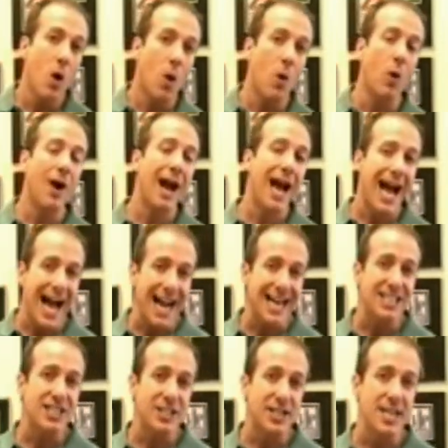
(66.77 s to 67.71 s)
or
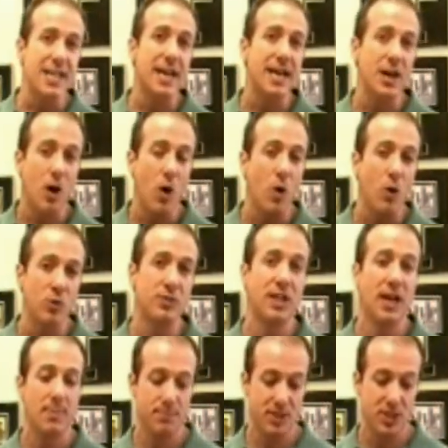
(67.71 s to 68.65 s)
actually can hold
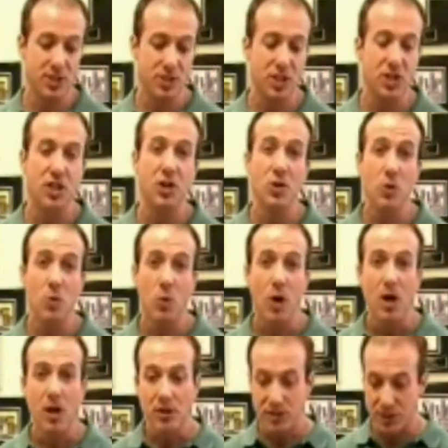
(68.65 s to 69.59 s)
up to
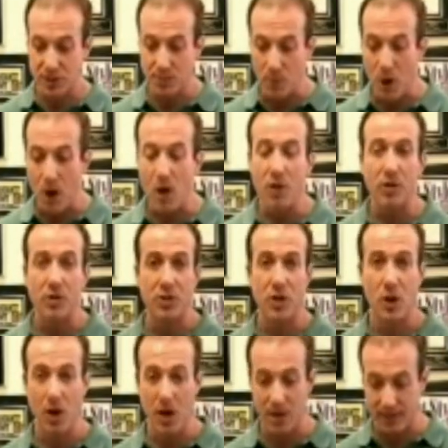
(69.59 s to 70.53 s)
two smaller
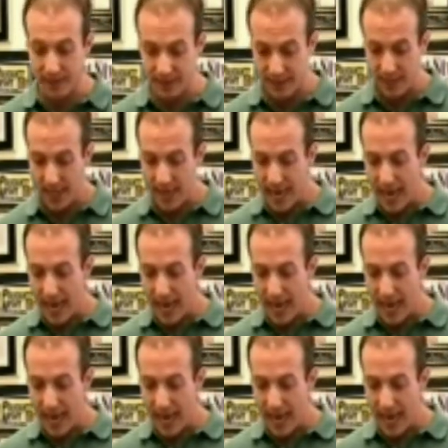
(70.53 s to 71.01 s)
dogs.